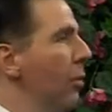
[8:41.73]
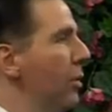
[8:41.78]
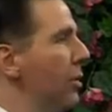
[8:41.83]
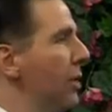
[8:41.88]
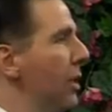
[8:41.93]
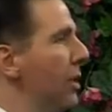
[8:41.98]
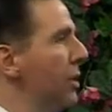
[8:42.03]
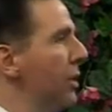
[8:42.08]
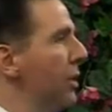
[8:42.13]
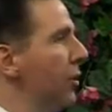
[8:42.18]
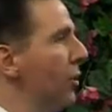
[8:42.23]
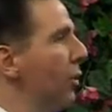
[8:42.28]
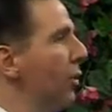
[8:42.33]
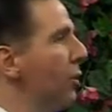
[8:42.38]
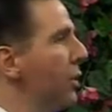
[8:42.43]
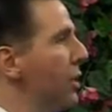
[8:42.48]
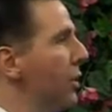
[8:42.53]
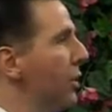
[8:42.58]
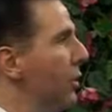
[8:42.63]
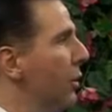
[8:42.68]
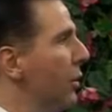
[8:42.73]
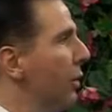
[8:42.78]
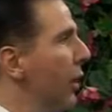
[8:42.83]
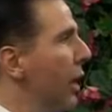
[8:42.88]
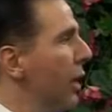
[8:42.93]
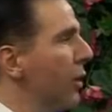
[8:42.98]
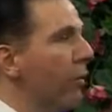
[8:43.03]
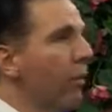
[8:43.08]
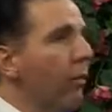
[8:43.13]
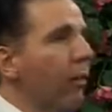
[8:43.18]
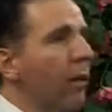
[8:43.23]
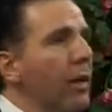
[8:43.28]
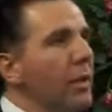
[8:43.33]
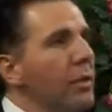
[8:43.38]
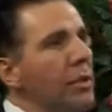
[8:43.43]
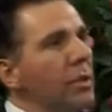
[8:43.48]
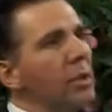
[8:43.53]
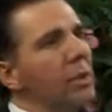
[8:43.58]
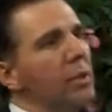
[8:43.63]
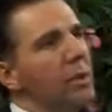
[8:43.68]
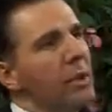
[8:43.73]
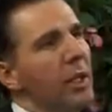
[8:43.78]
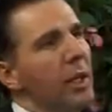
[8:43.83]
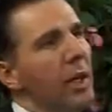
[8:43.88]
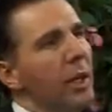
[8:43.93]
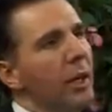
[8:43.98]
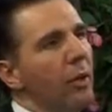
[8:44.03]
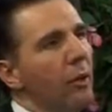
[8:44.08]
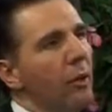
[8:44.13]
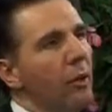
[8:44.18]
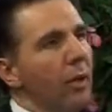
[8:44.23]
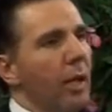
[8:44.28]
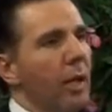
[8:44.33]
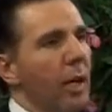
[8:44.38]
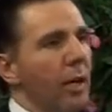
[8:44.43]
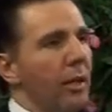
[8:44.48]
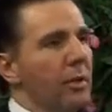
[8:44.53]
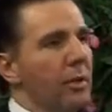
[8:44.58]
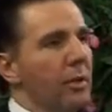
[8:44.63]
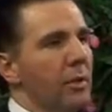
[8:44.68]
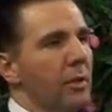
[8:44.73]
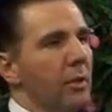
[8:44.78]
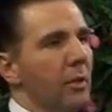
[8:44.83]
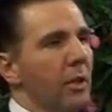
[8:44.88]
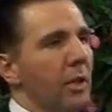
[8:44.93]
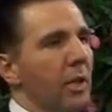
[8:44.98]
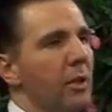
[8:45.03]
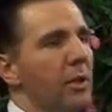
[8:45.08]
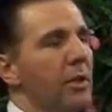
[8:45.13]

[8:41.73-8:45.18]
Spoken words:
possessing all these required functions and organelles.